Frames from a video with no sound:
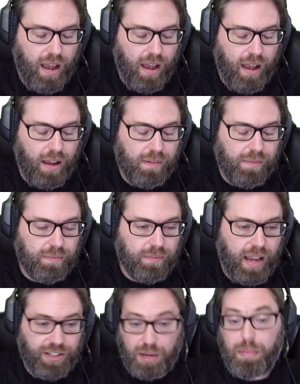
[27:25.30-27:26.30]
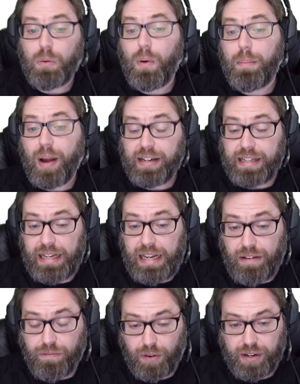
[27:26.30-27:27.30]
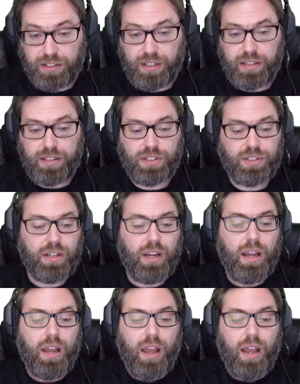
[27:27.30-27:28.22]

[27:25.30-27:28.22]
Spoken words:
SAP Web IDE, for instance.